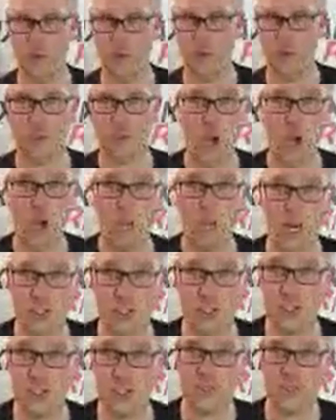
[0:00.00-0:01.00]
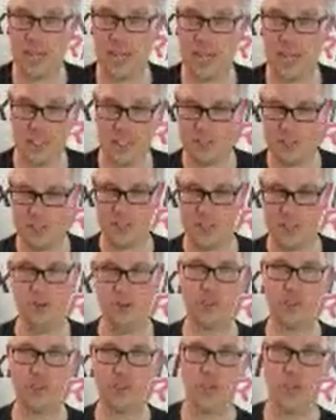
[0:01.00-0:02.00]
no budget in mind. There was
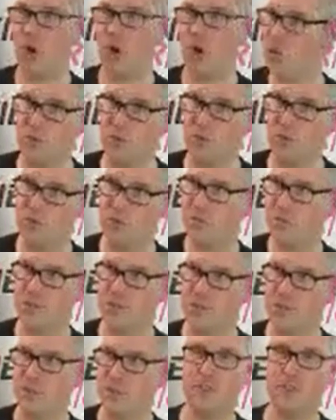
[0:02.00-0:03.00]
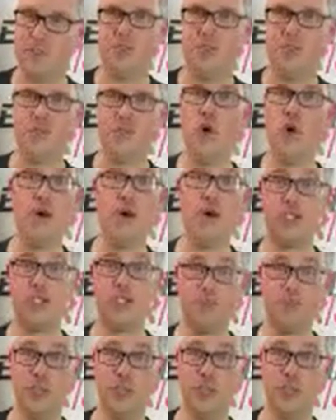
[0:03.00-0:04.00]
no budget
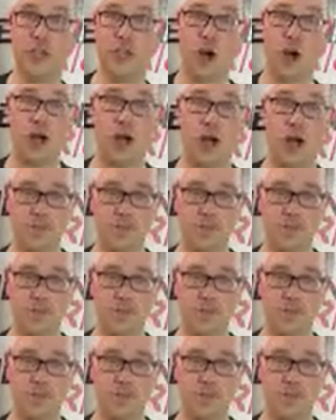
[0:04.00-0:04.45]
build at all.